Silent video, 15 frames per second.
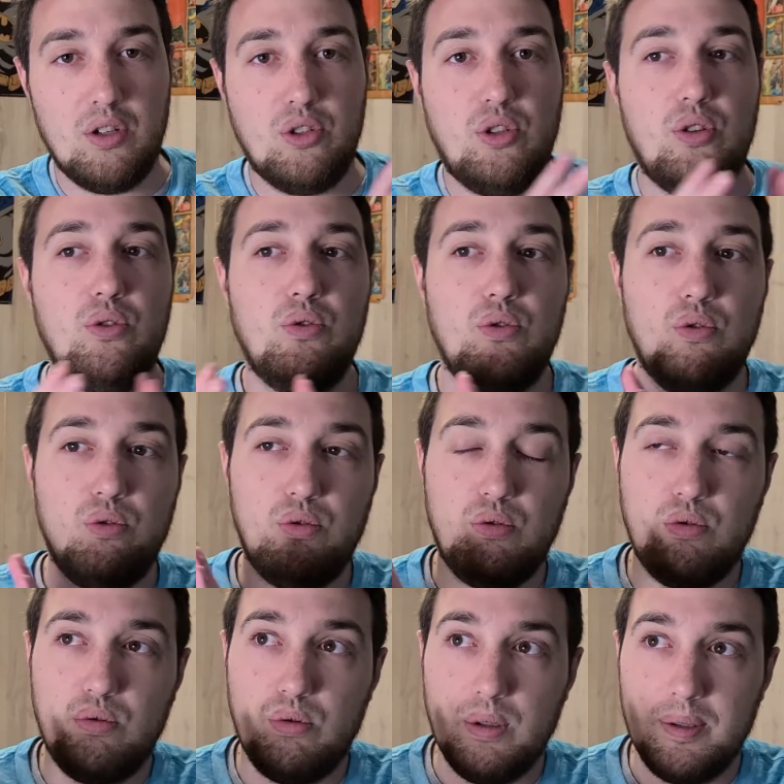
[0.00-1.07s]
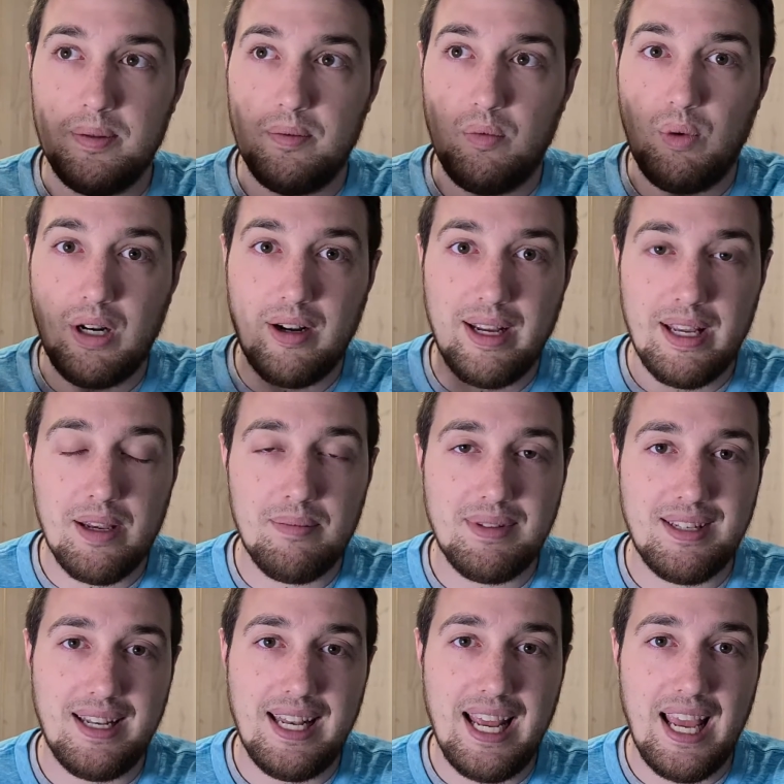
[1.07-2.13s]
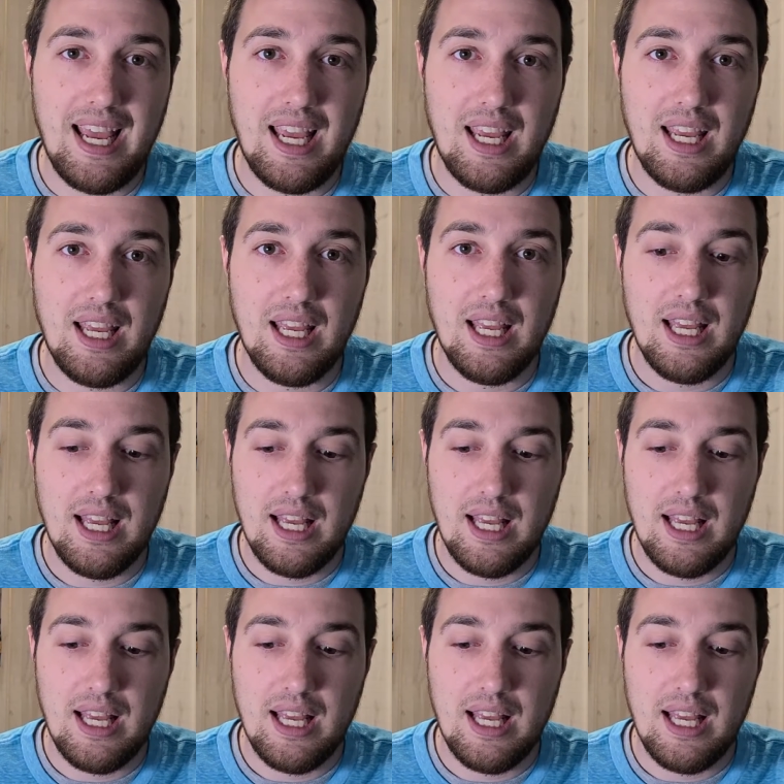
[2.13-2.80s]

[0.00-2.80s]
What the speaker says: to where I am today,